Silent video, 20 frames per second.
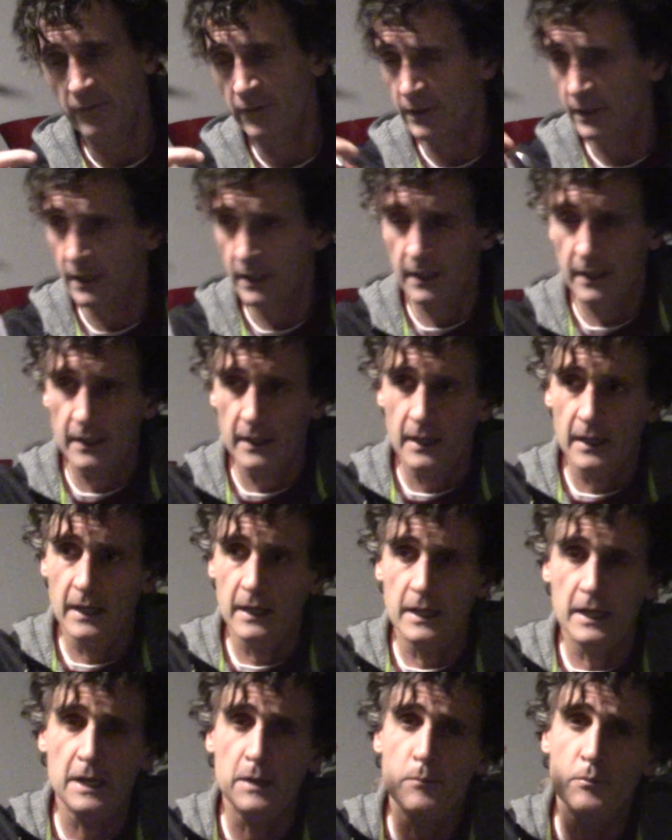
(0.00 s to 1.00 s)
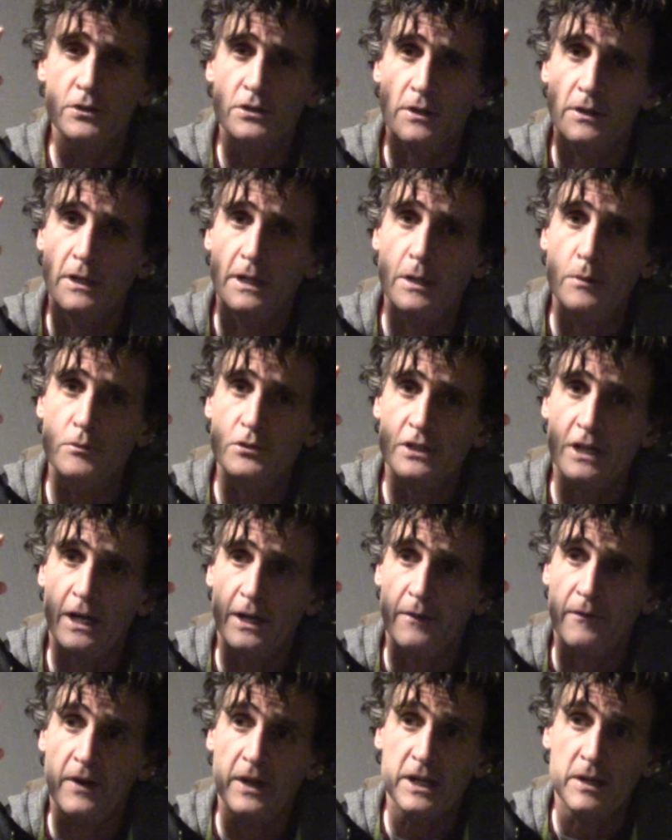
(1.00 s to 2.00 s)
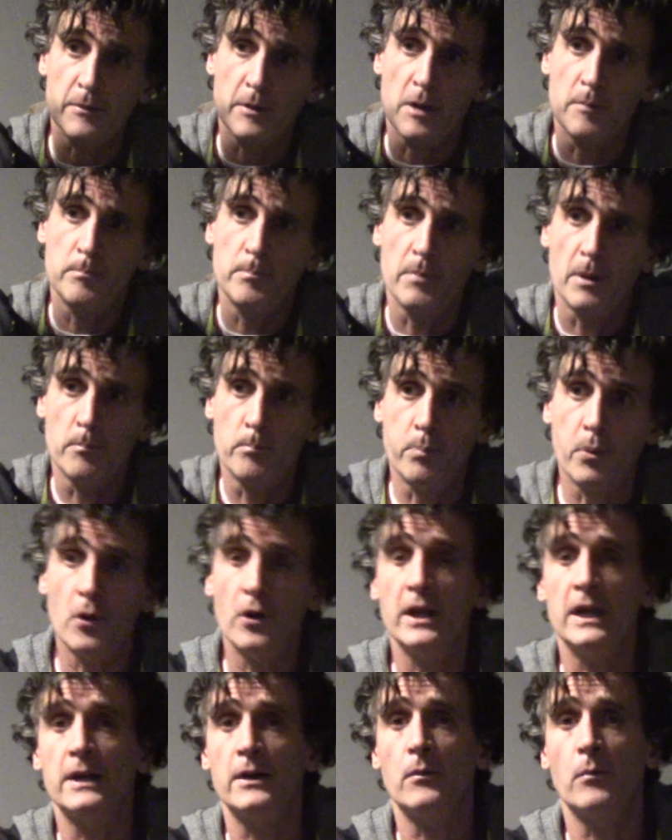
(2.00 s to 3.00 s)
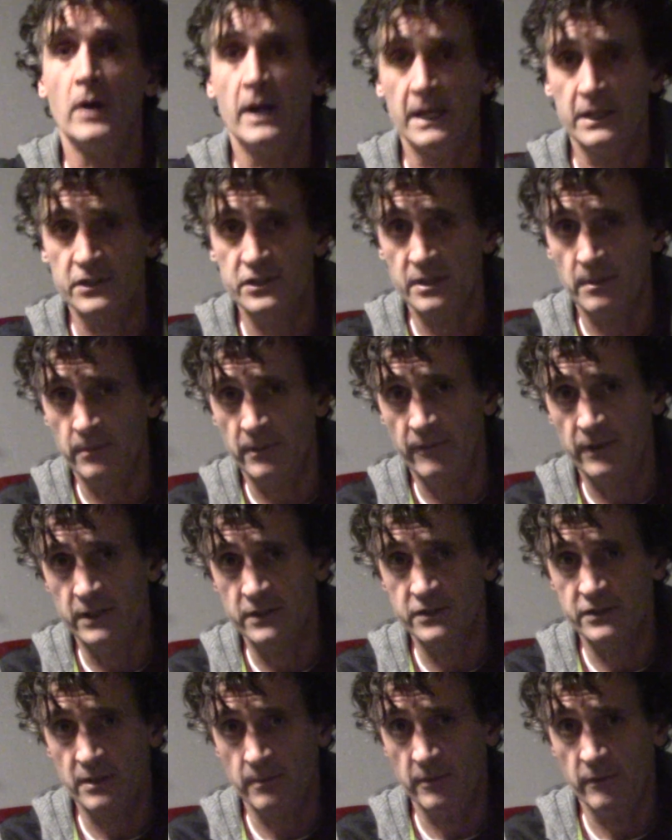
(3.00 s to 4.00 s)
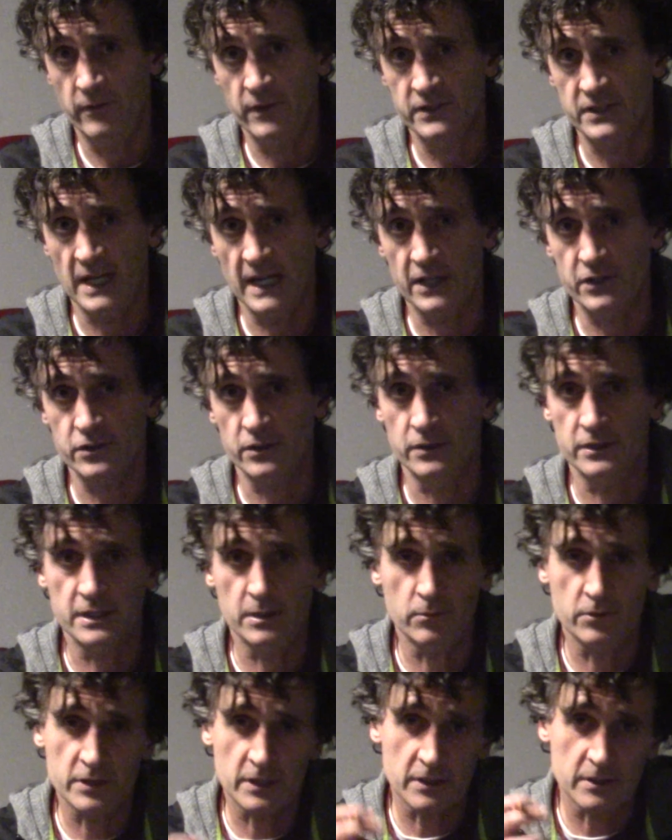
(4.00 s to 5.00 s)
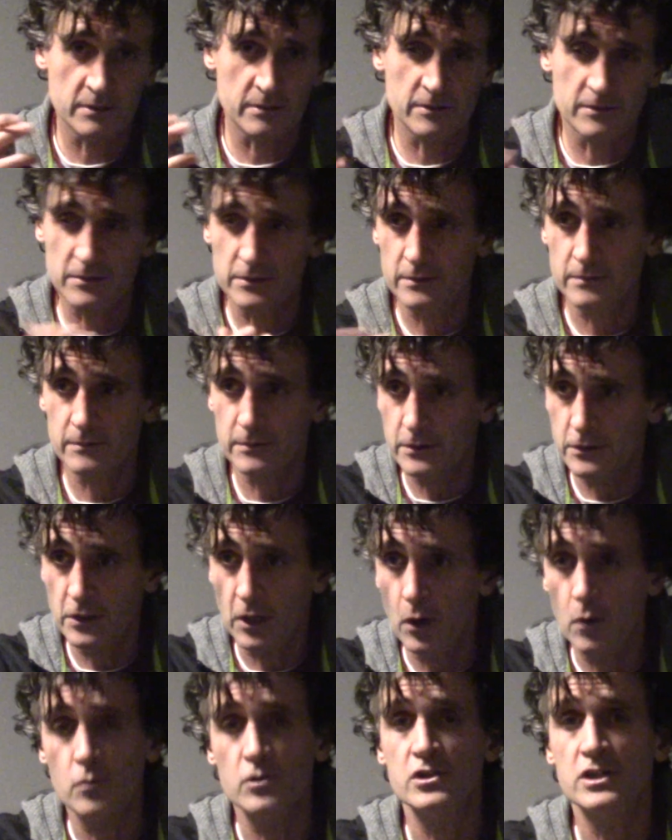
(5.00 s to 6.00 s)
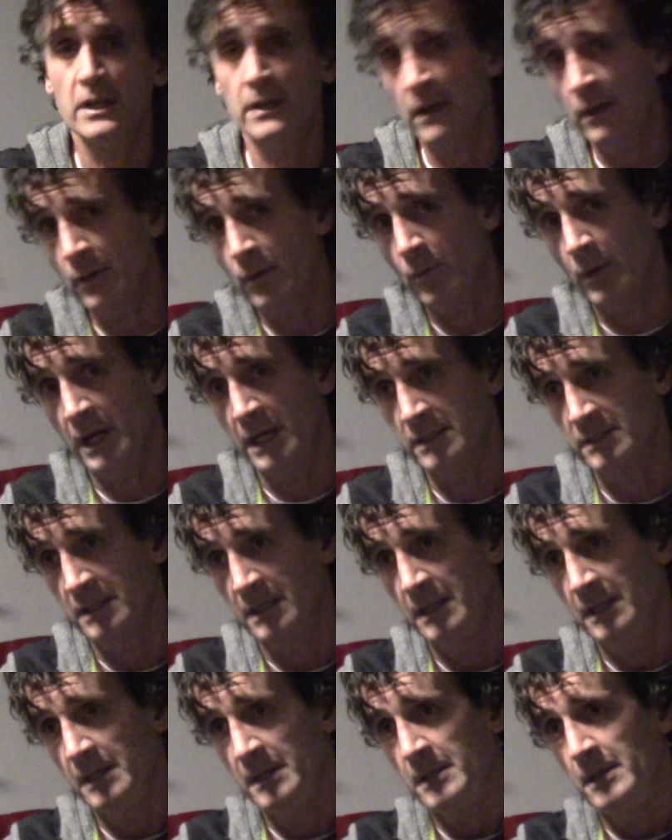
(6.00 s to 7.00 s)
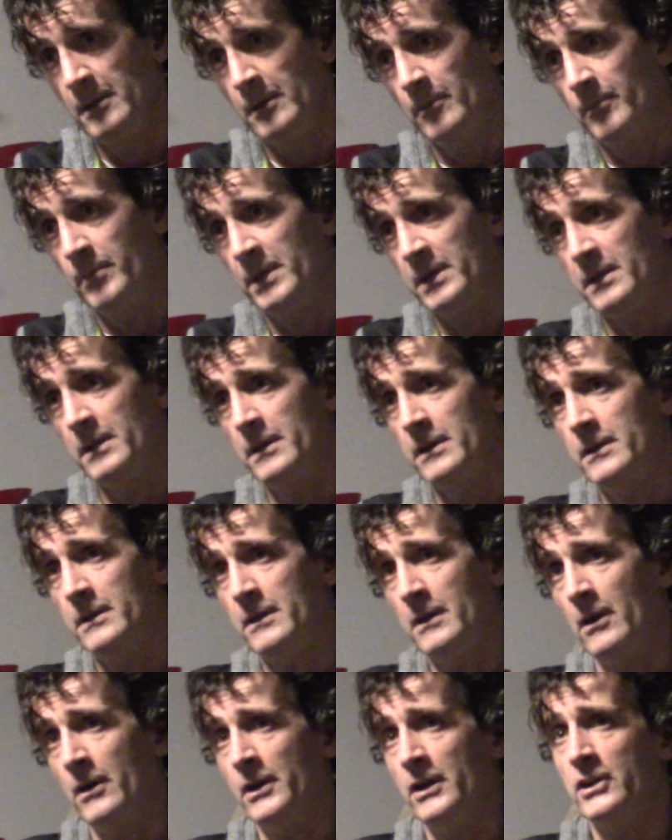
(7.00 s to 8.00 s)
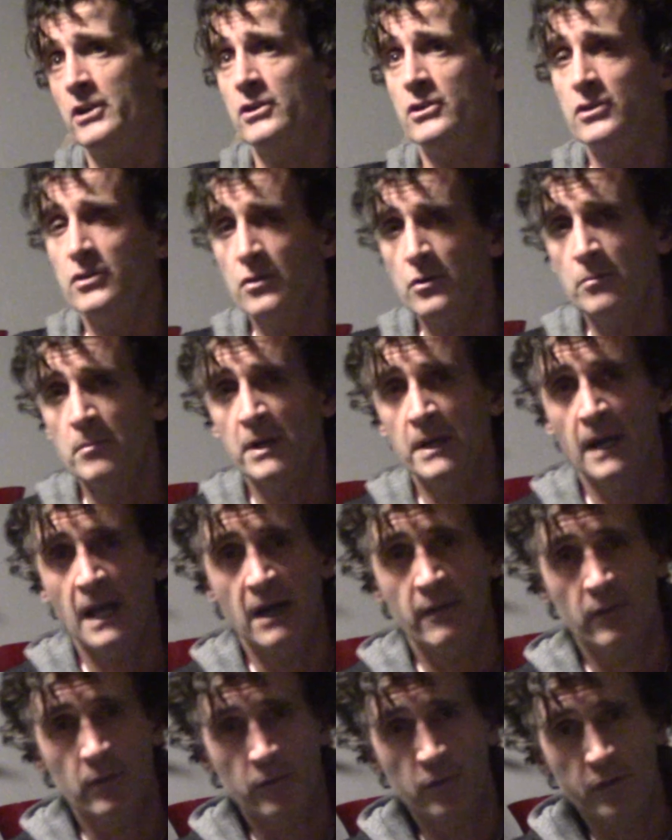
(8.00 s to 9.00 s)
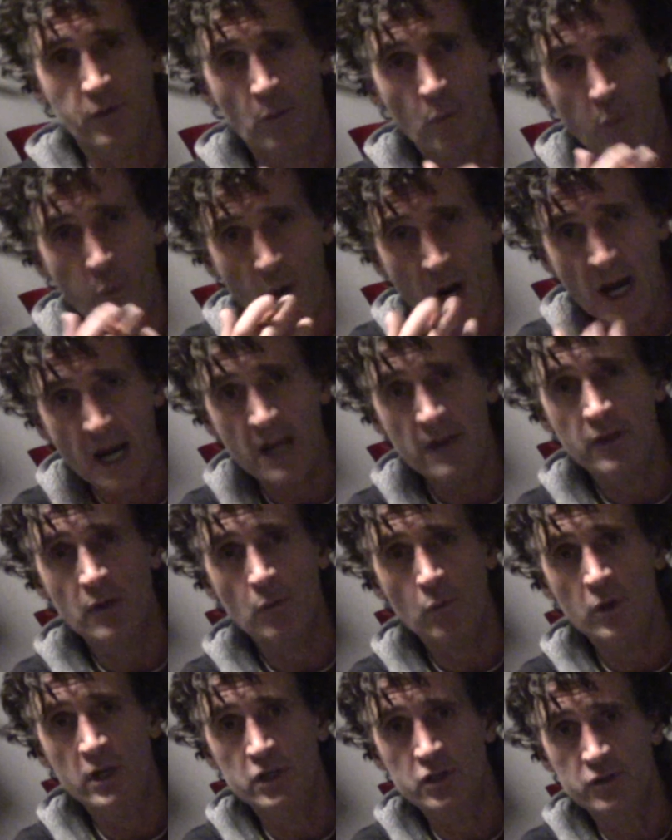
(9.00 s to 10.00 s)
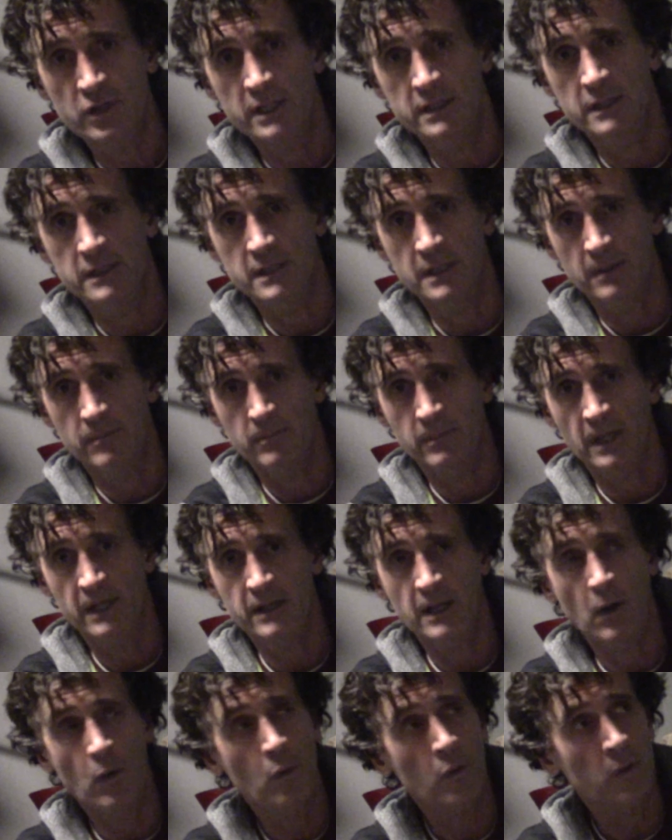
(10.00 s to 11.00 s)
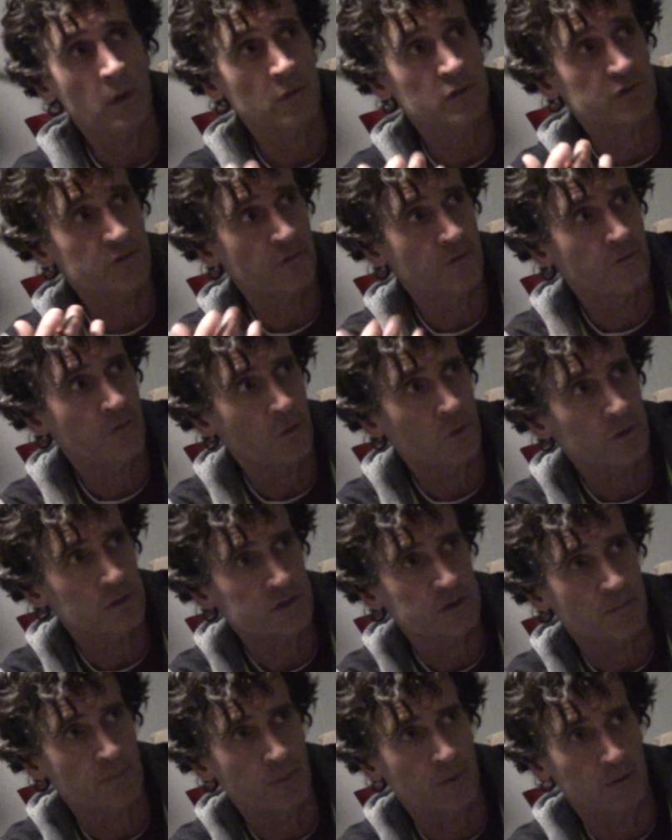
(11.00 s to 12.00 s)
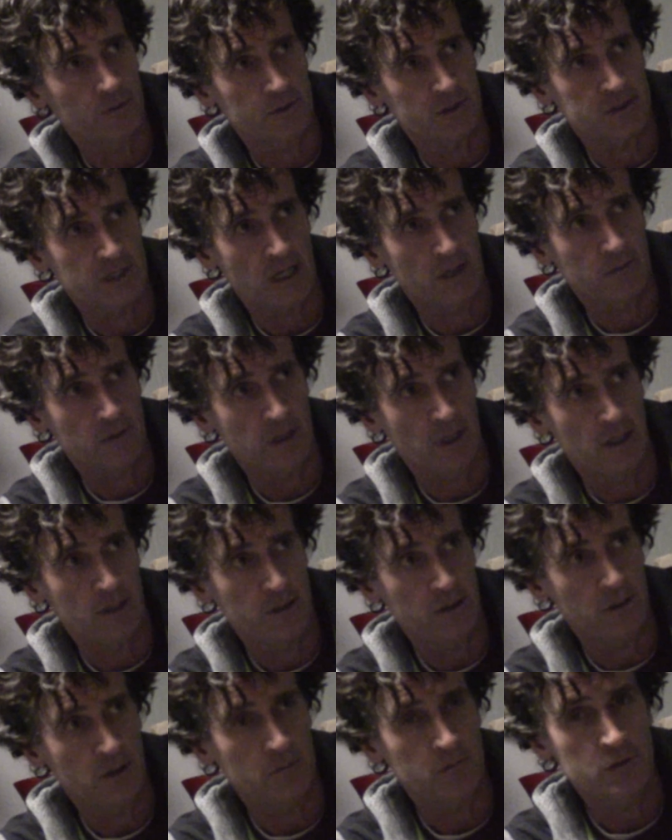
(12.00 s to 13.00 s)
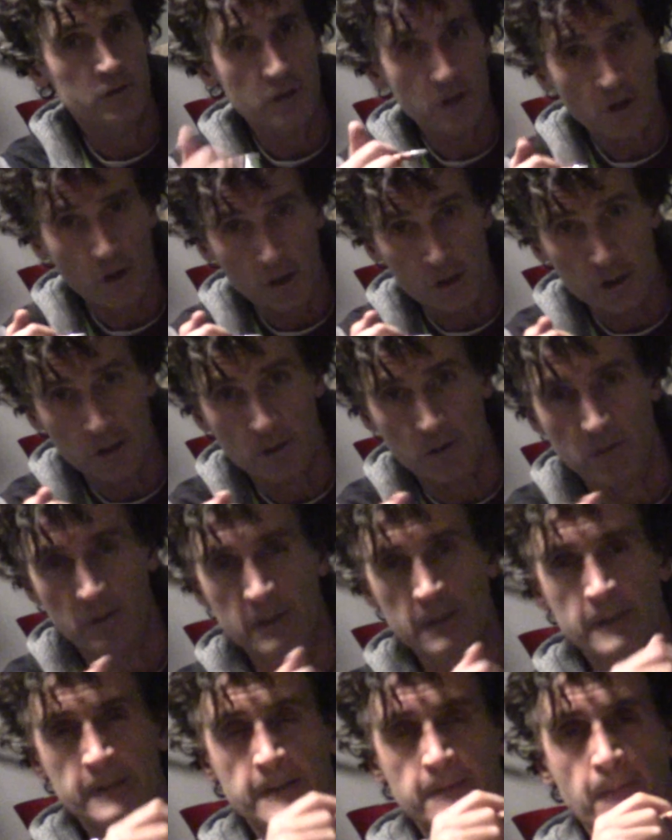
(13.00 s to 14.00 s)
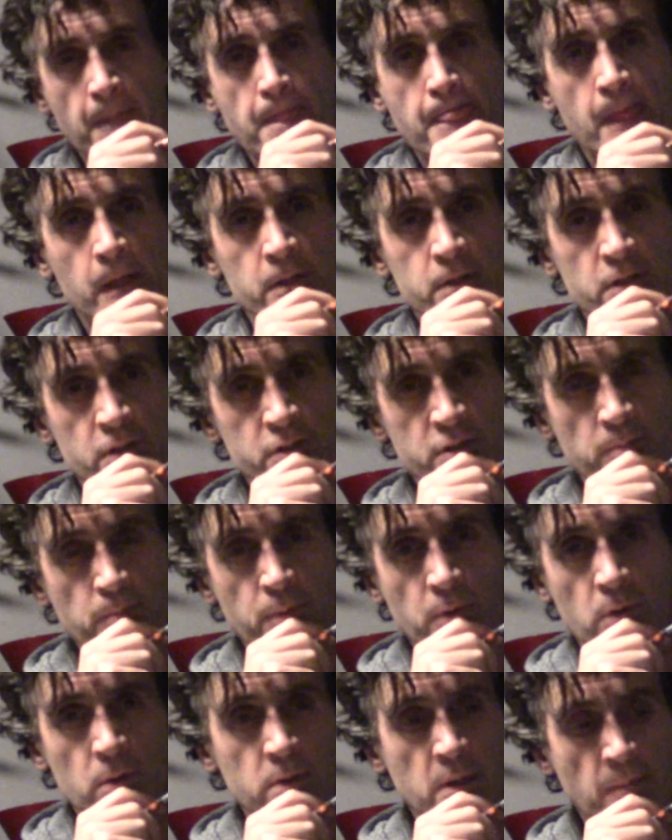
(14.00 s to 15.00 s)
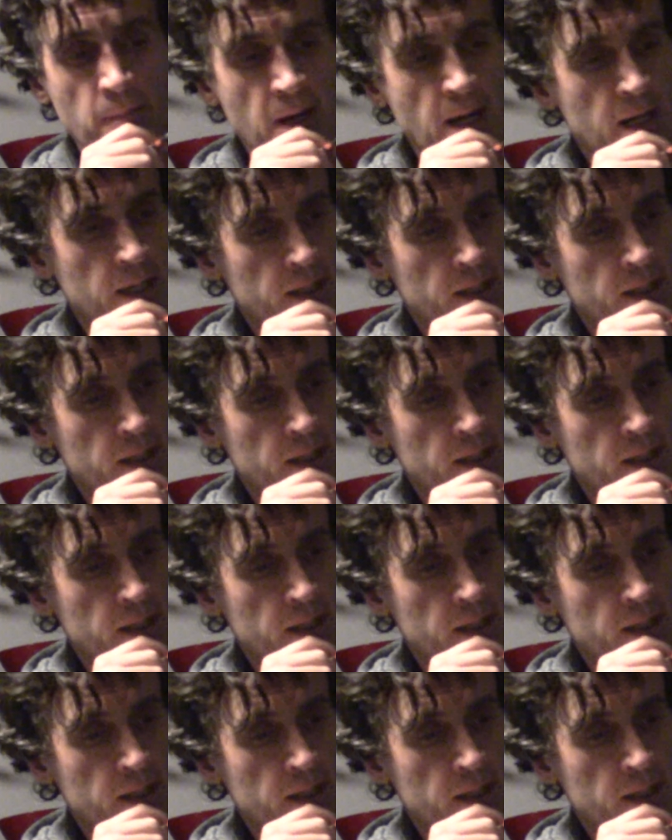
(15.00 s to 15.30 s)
and he was kind of like a boy in a way in some of his actions. He was a coach in other ways, but on a human level, the way that we treated him, like all those Ford supporters out there, you know, good on you to support the man,